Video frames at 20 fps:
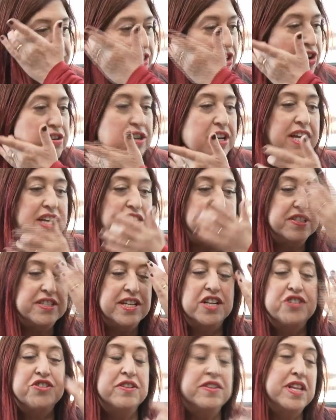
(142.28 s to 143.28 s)
to start and just
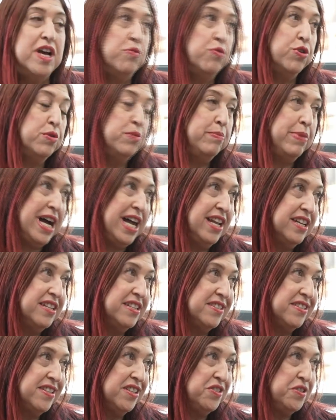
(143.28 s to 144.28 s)
touch on that word
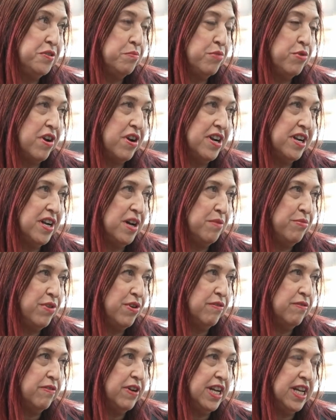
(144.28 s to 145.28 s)
balance since you brought it up
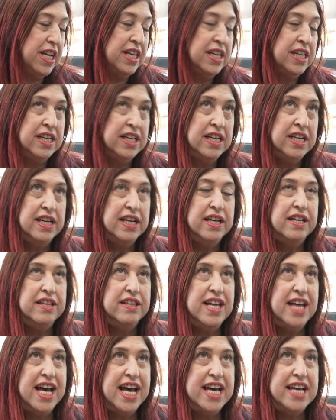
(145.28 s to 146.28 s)
already.
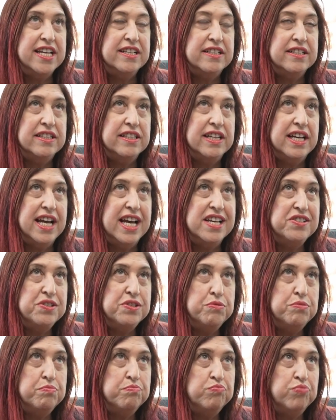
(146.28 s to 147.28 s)
That as
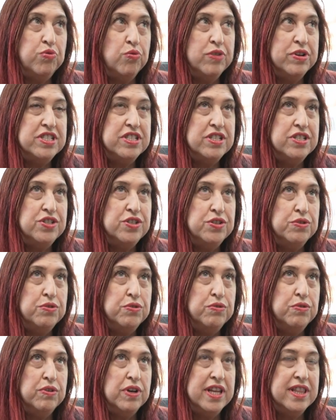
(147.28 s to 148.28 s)
you pointed
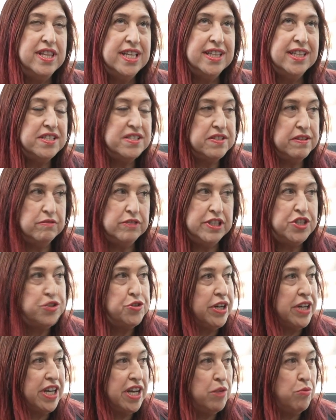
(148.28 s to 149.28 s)
to, I think that's a really
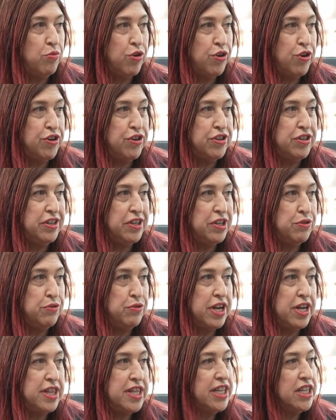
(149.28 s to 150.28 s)
tricky word, you know,
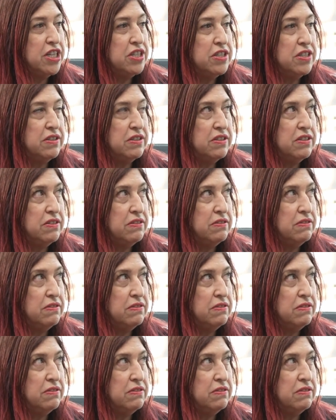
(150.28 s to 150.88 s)
and I think it